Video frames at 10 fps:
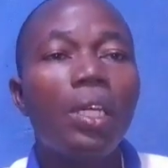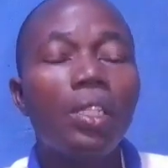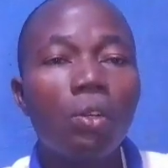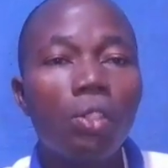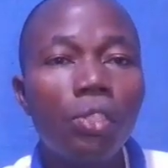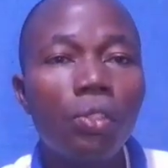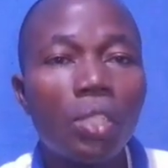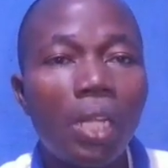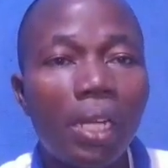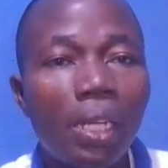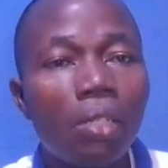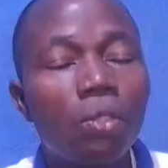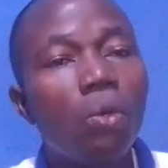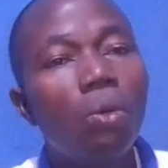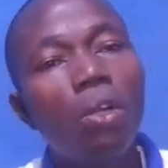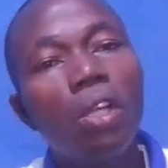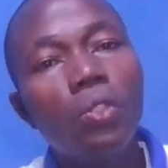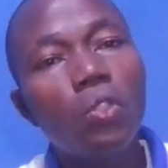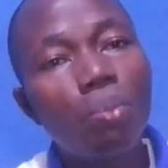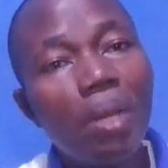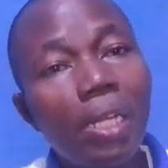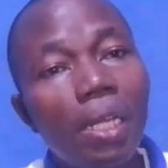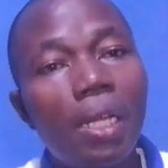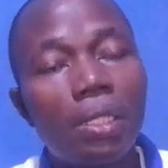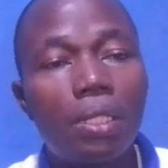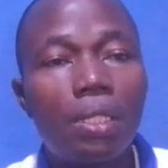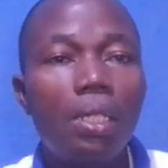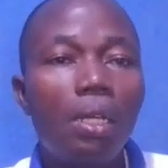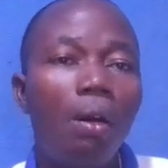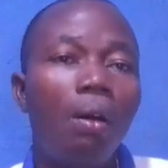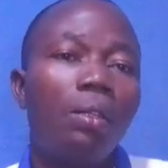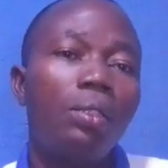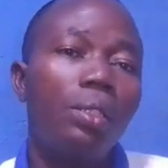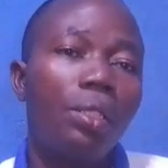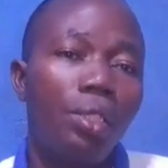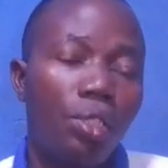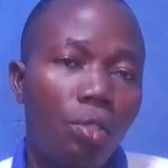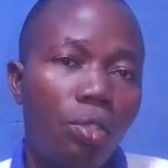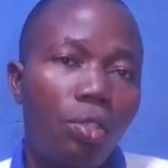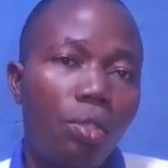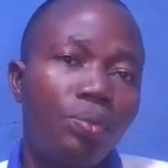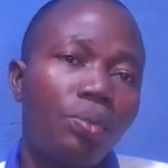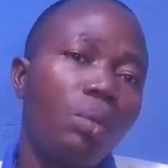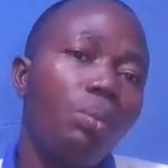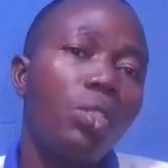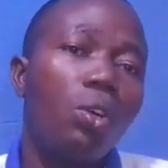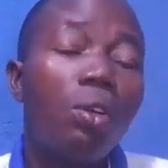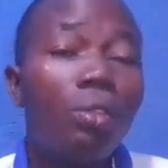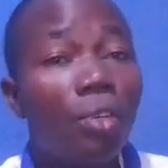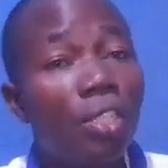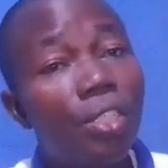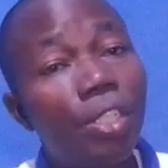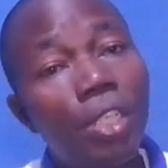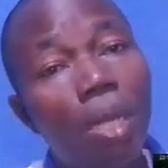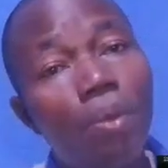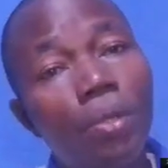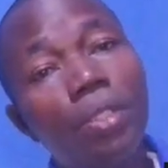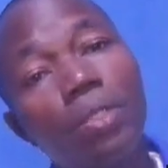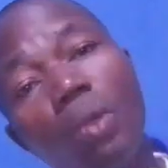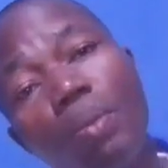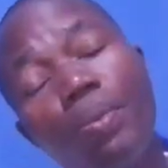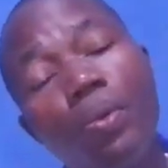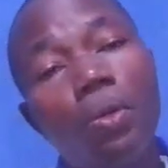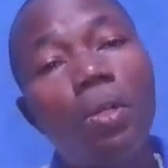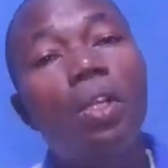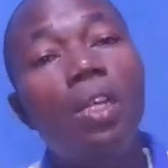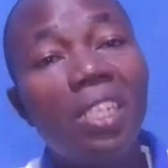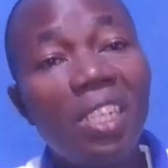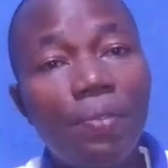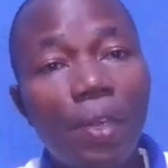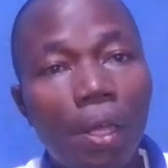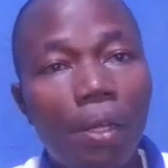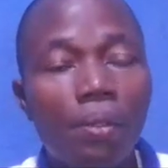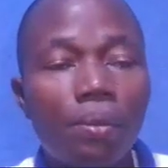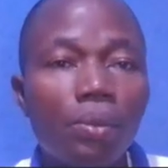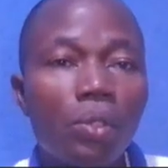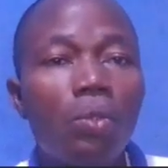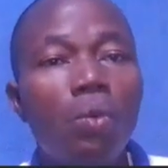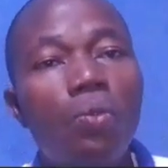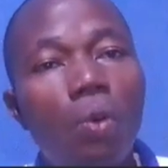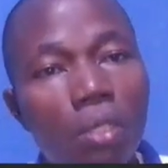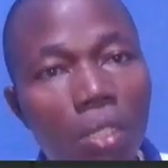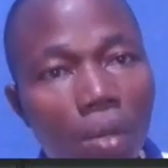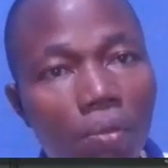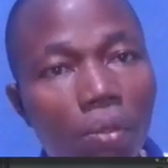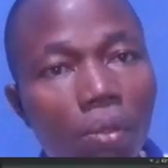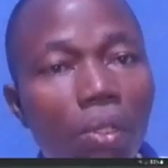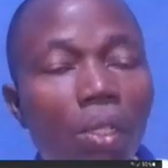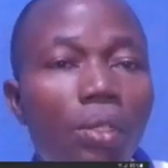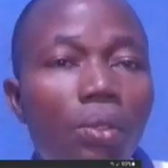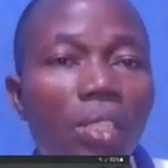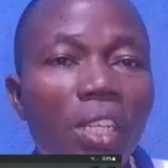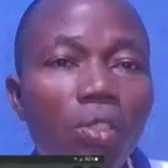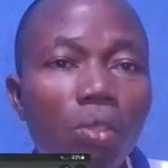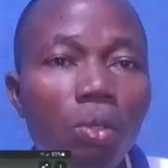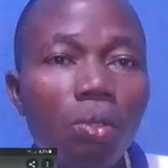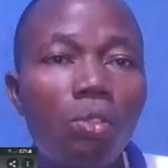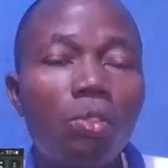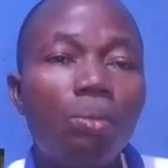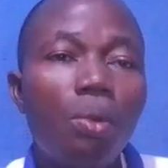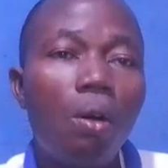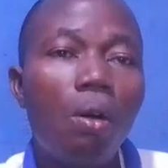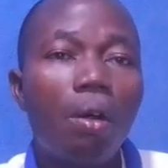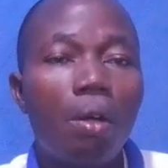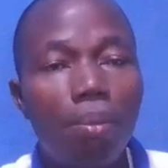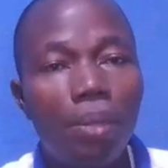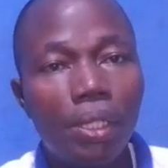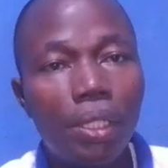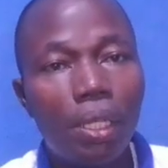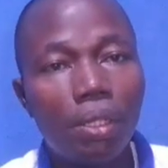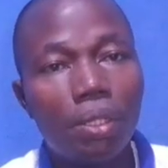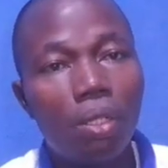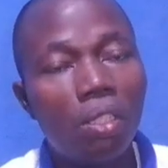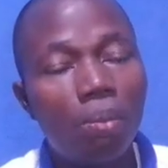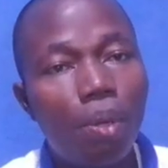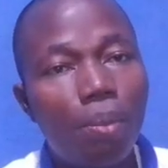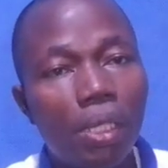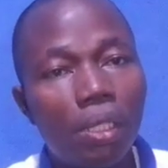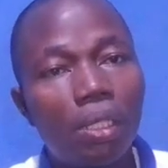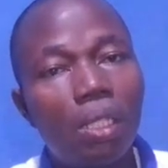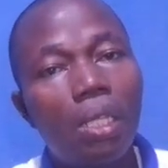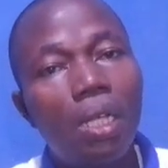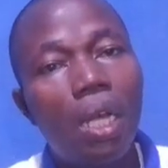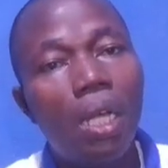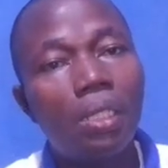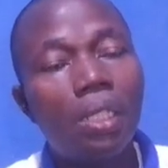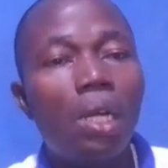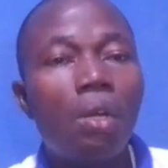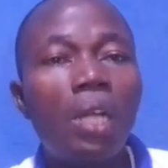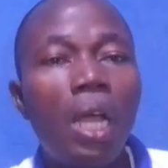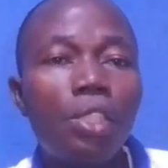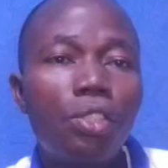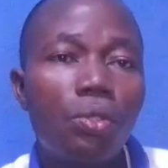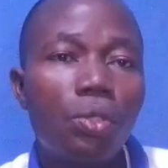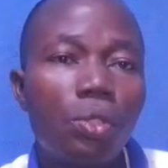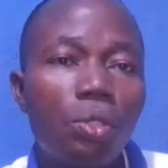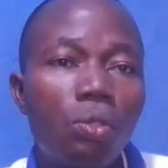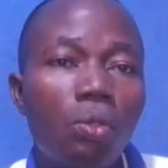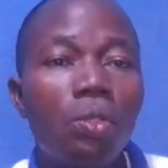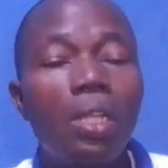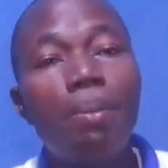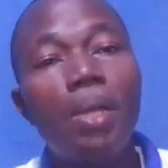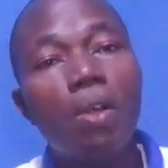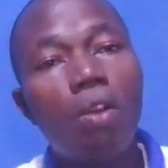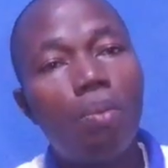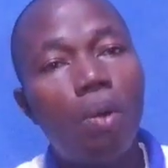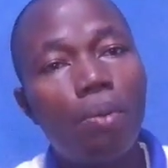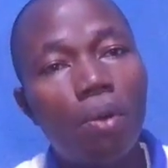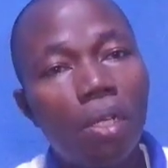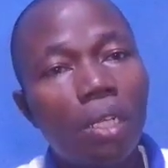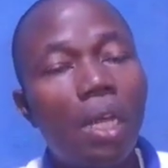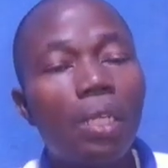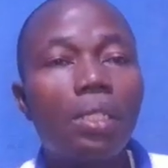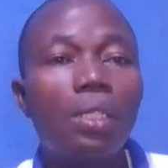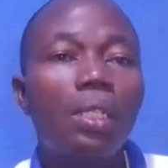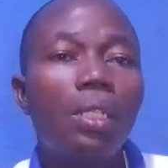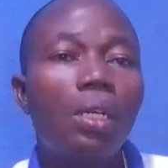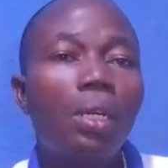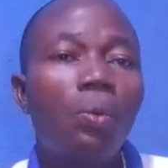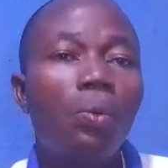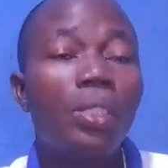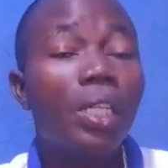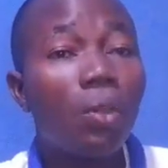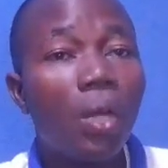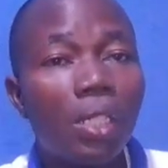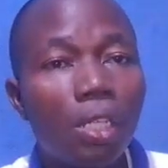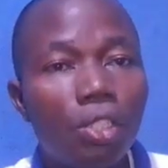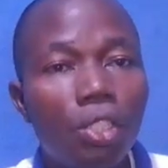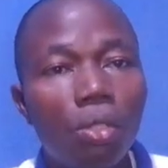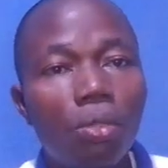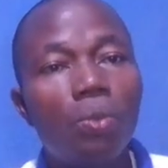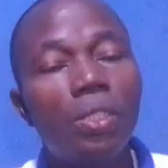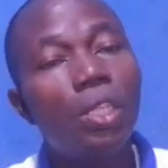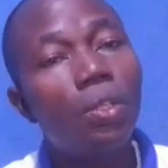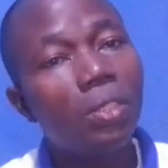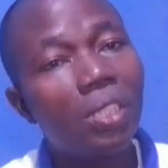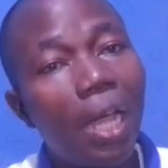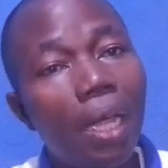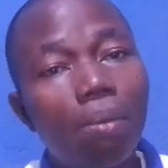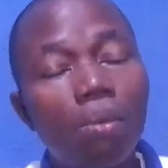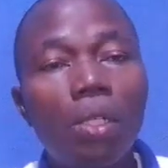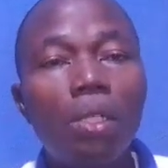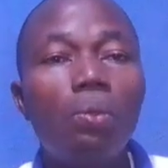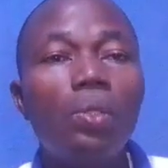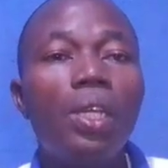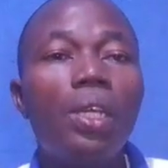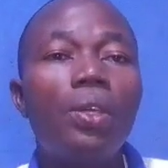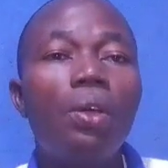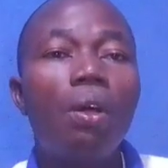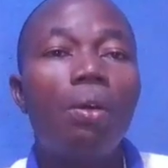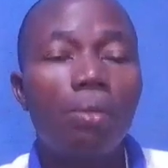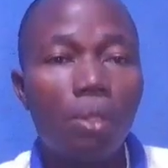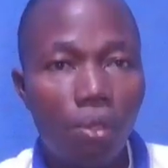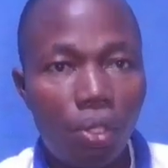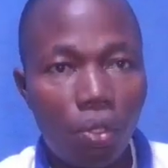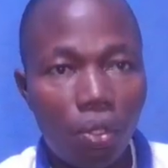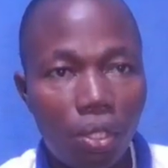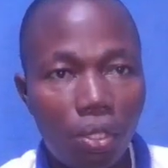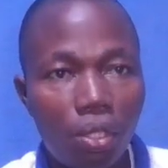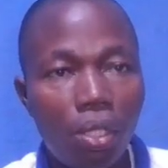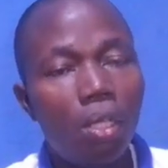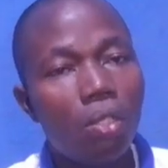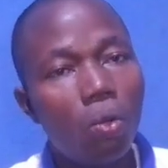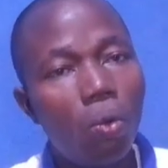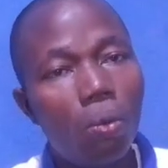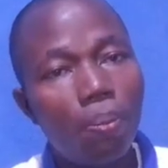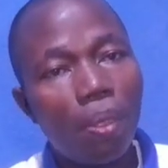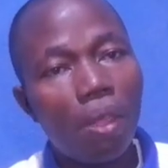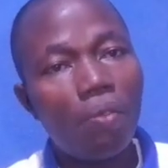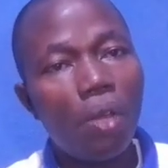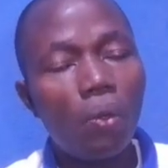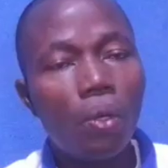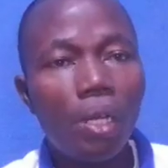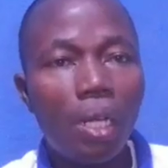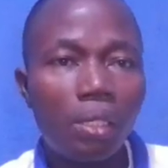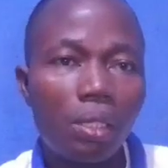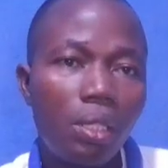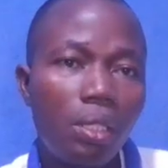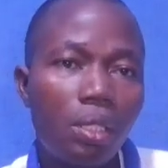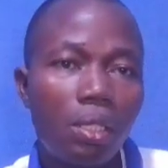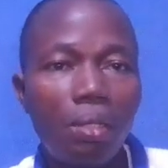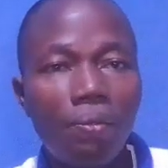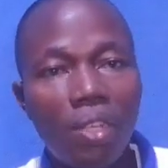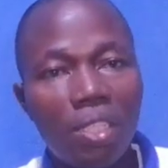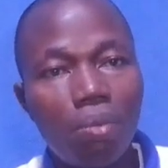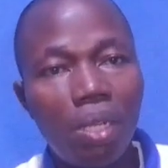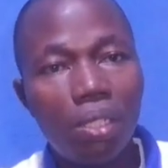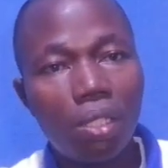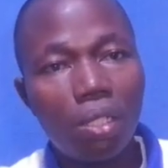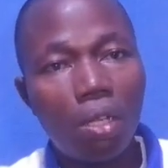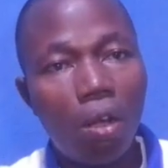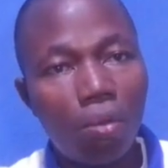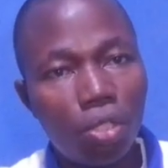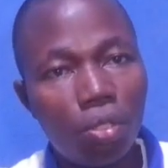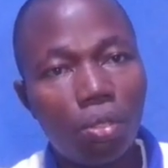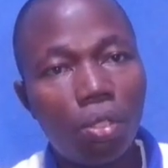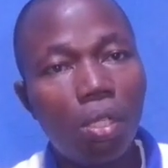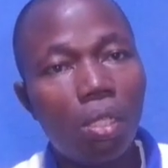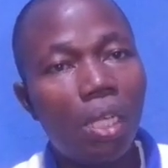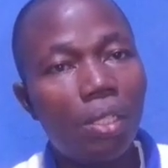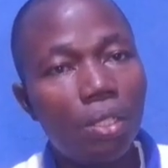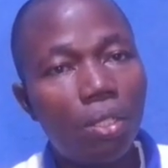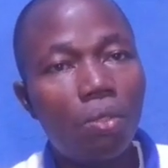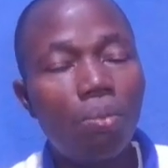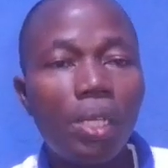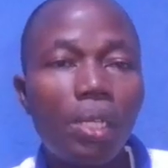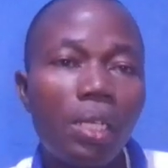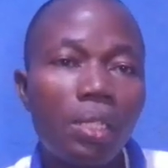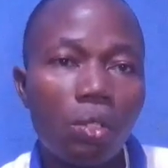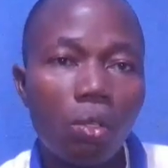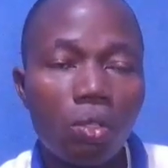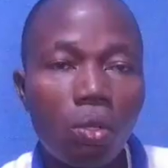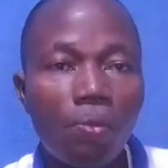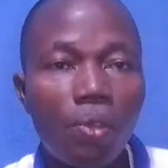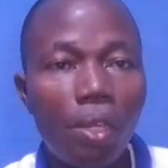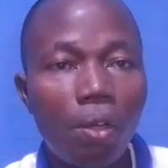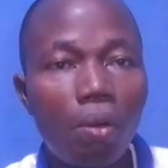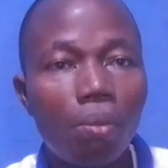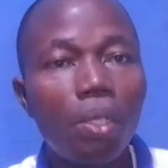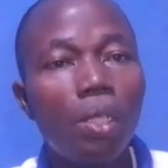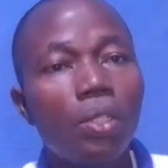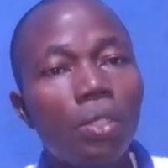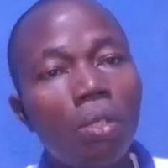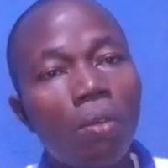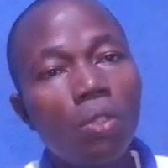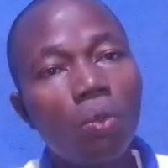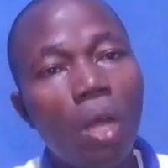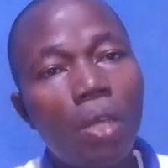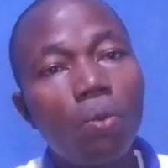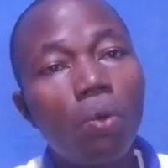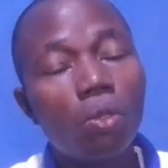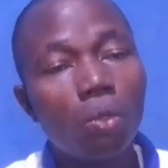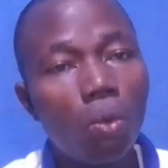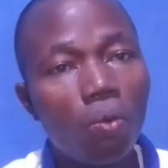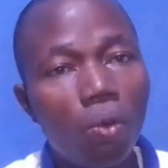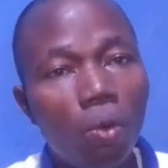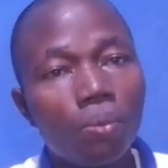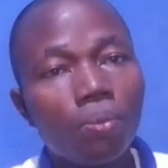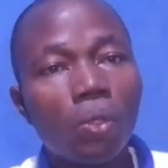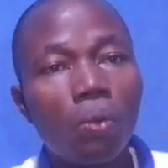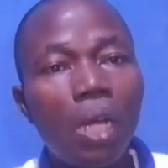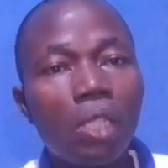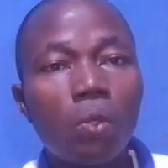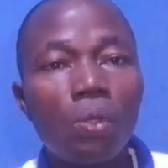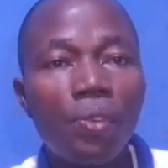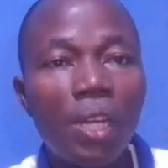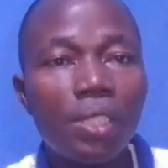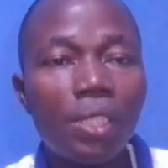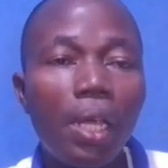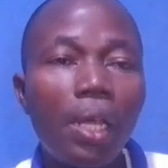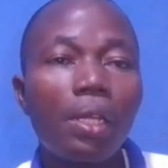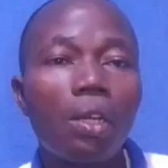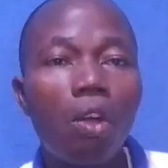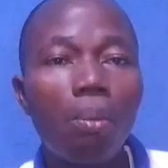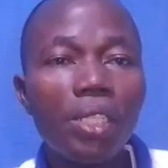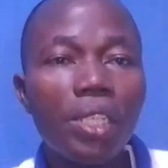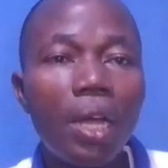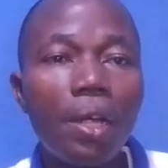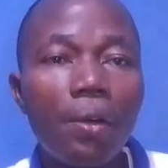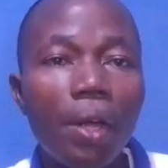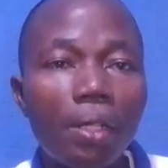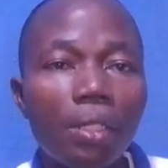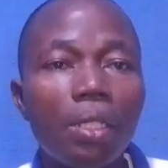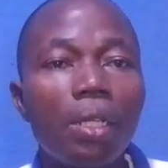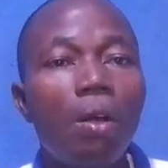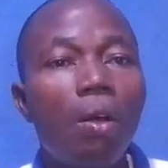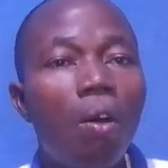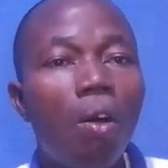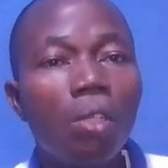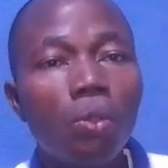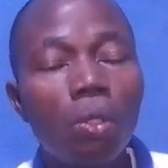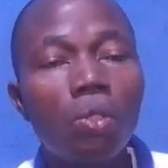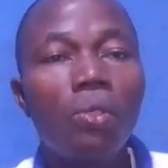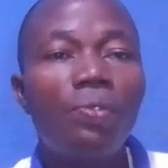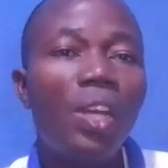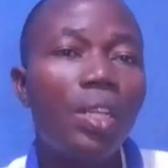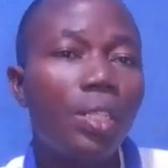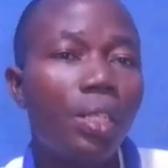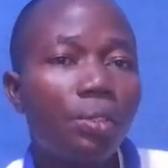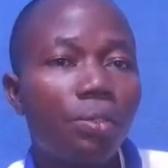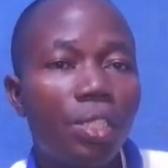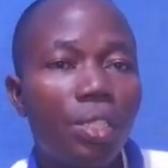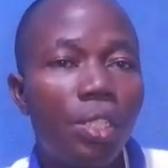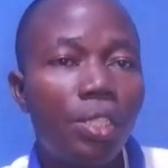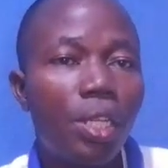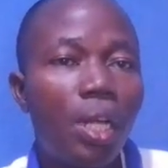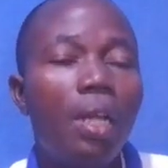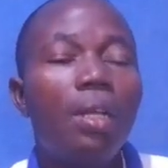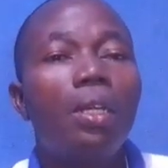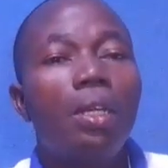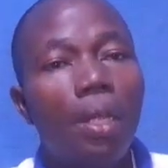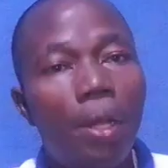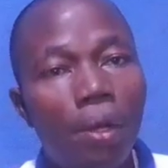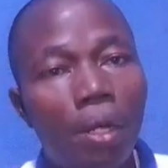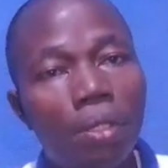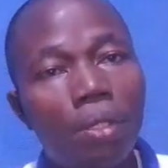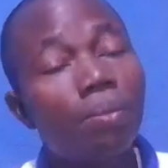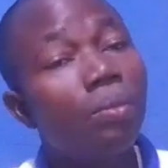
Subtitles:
It continues like that. So you spend less on the structure. But on residential buildings where people live in 24/7, you tend to do more maintenance on the property. And there are other issues too that may crop up that we take your attention, we take your time, we take your resources. So if you are looking at this investment option, that is to make it as a source of income, think of the one you want to go for, whether to invest in commercial areas or you want to invest in residential areas.